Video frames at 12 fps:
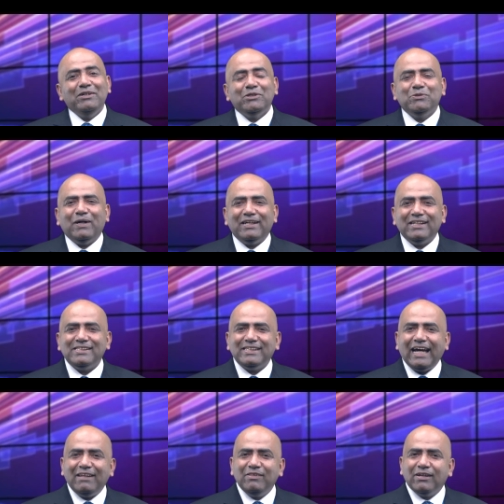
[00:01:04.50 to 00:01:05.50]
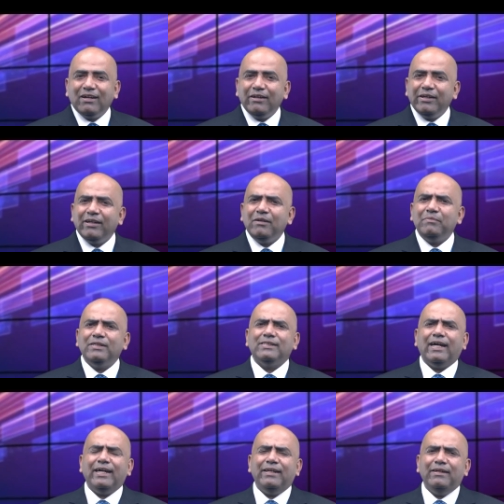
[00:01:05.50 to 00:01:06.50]
to understand the curriculum
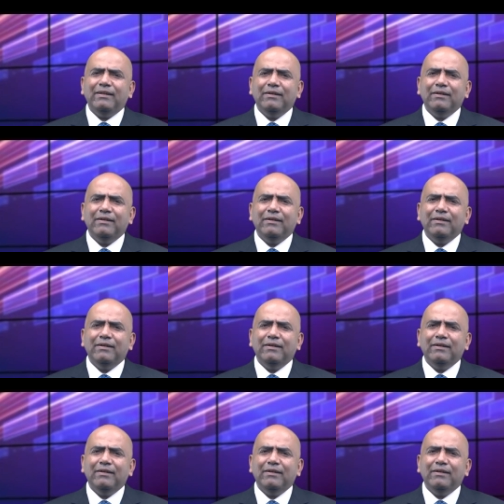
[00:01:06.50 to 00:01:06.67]
design,